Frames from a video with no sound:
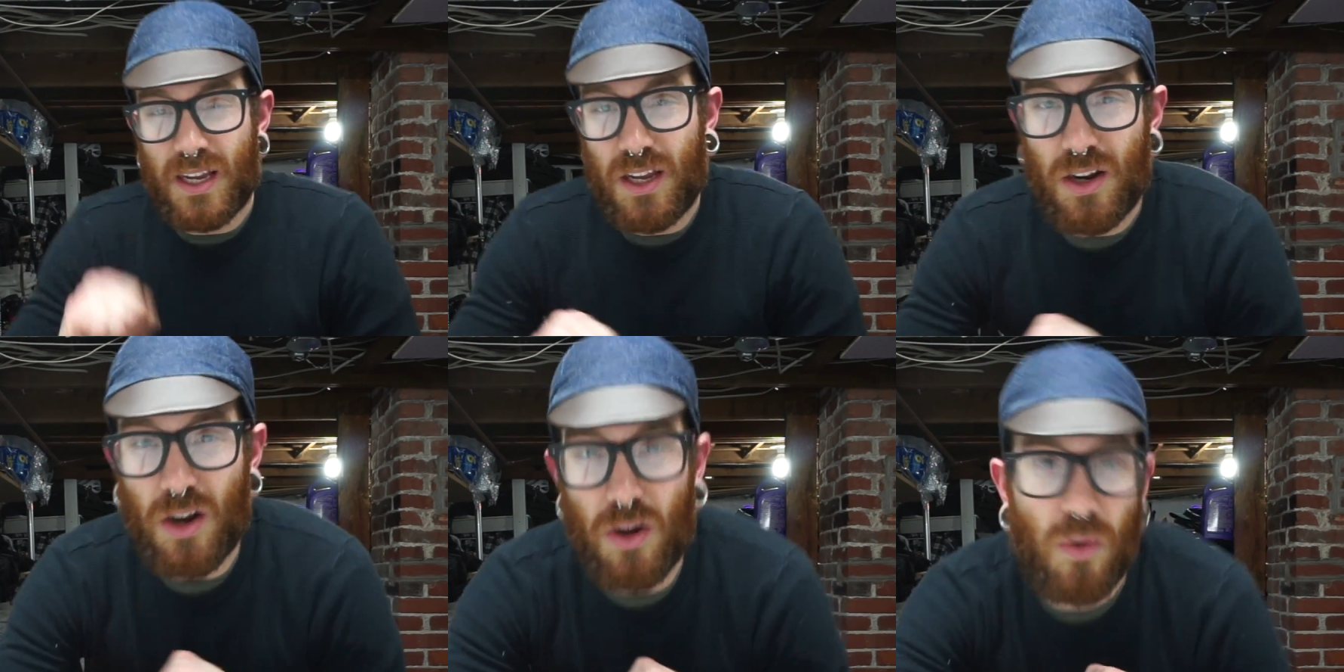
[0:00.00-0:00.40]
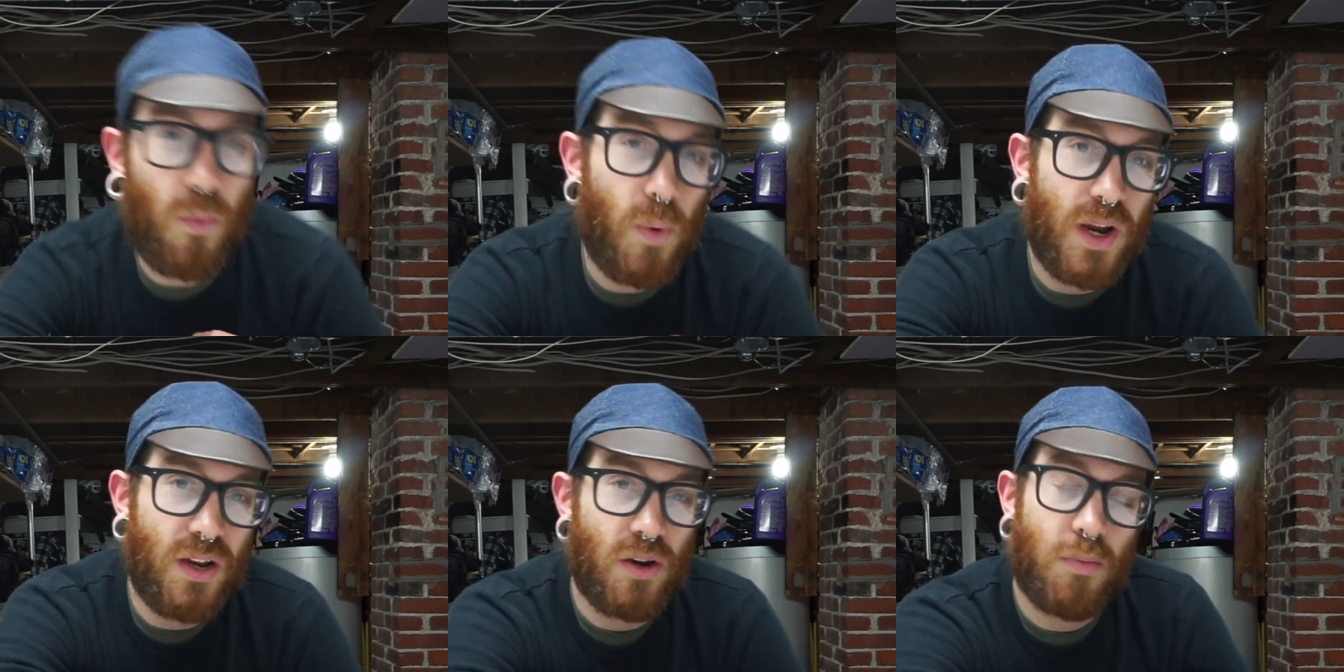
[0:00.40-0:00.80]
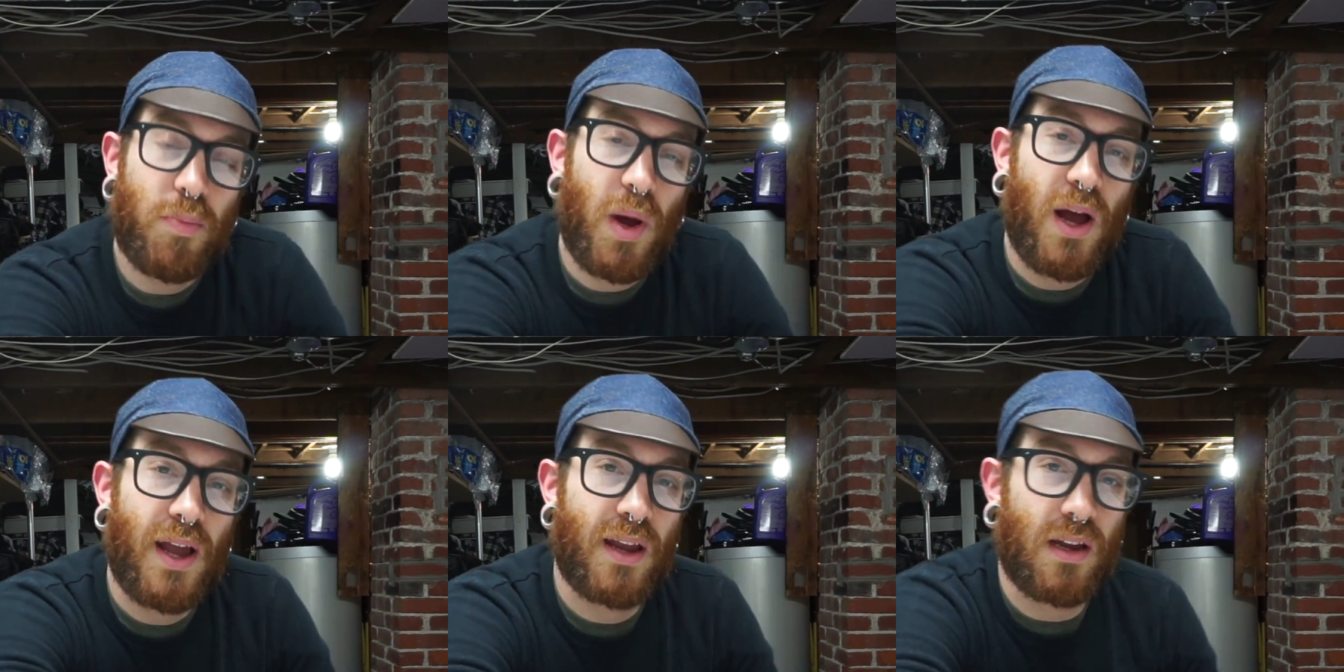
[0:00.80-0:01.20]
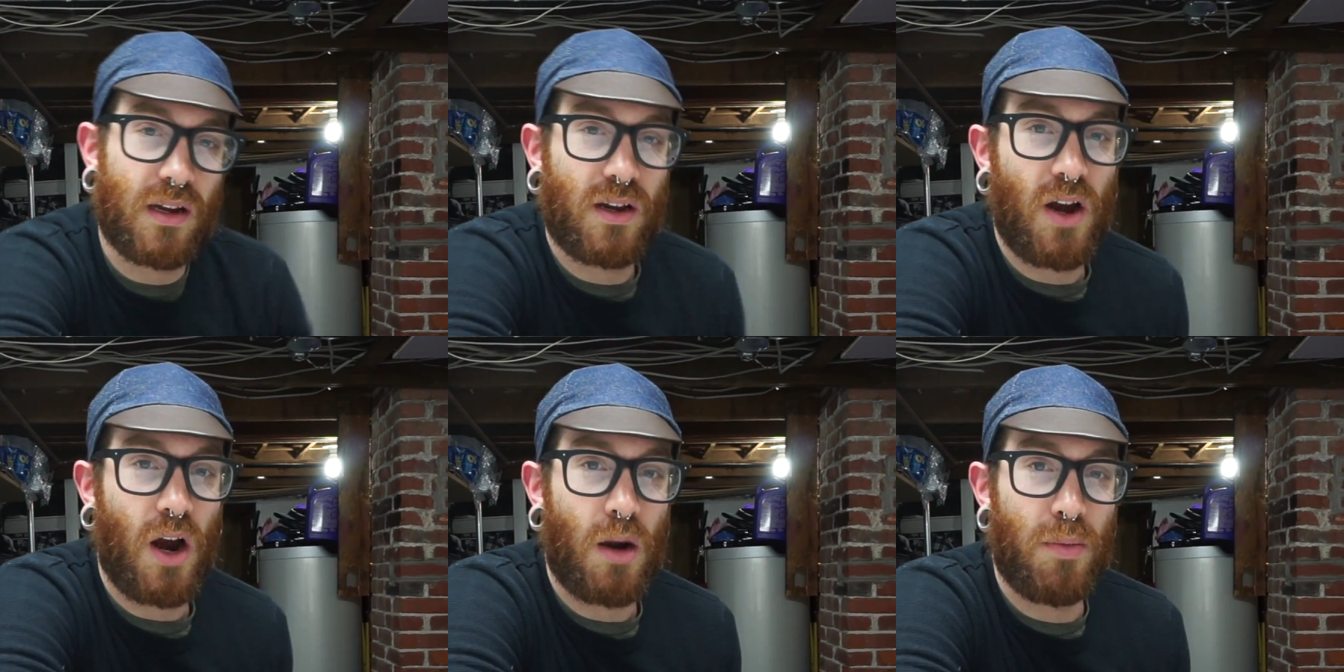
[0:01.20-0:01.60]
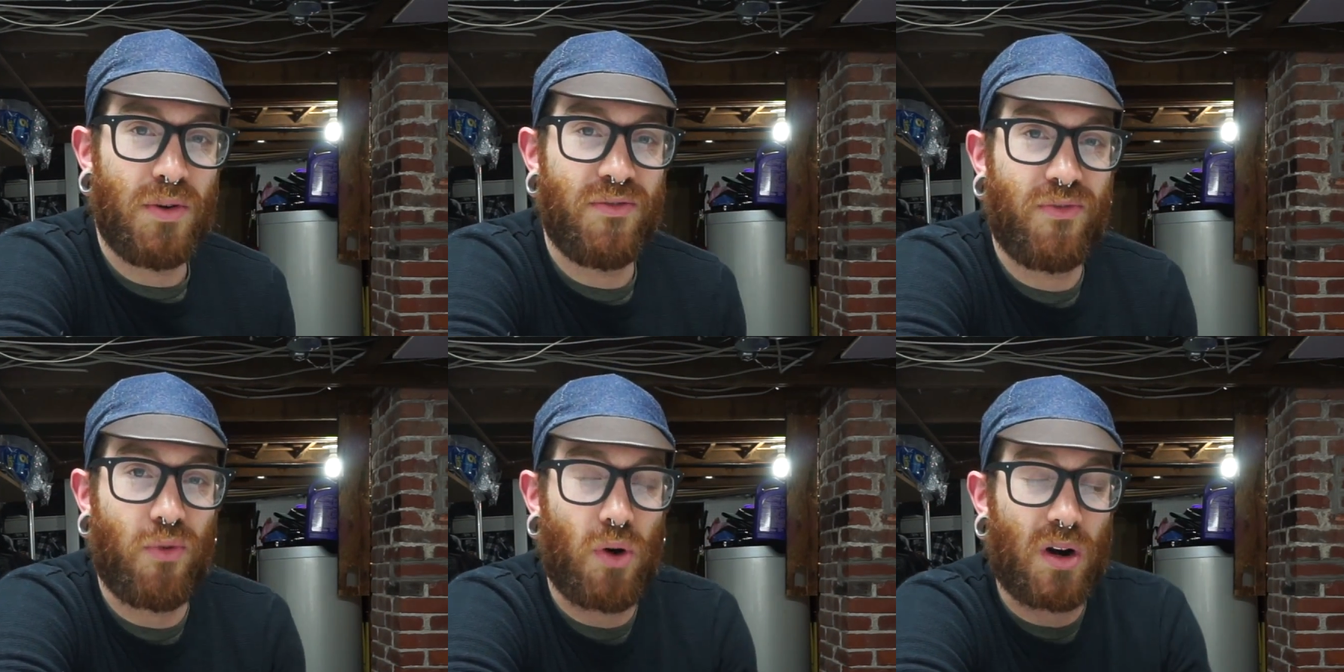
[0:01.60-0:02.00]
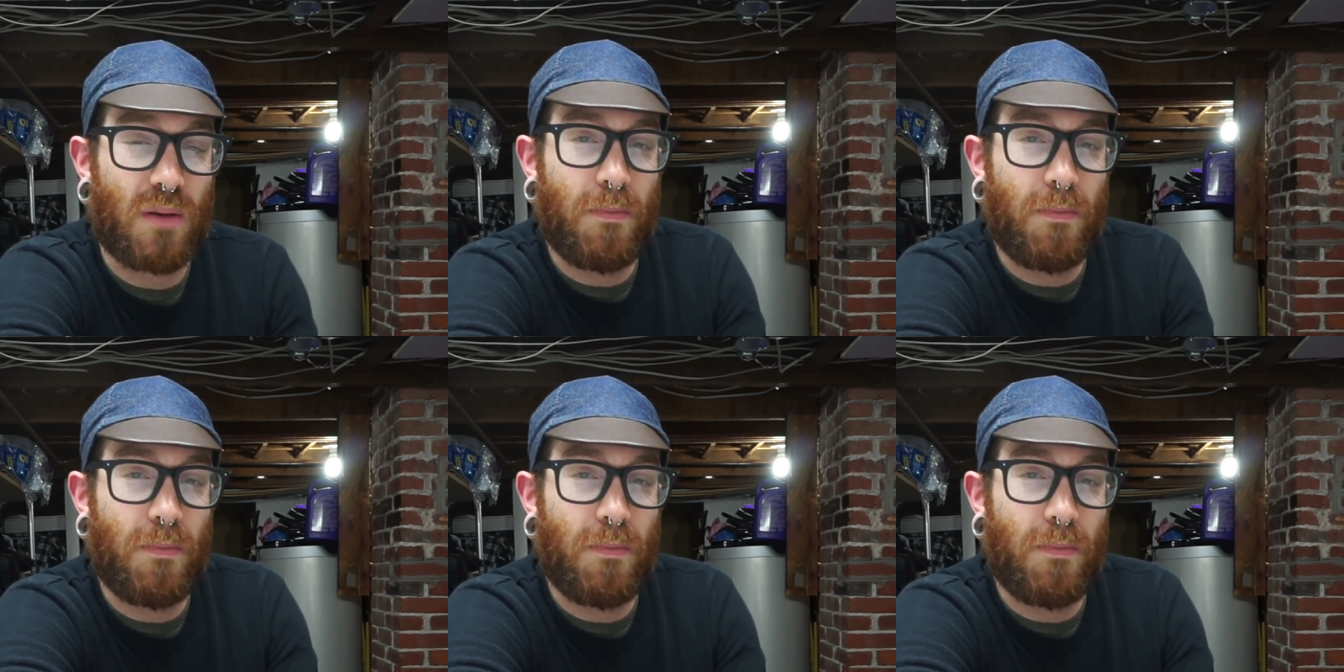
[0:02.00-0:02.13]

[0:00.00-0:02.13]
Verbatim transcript: you know, when you're buying a carbon fork,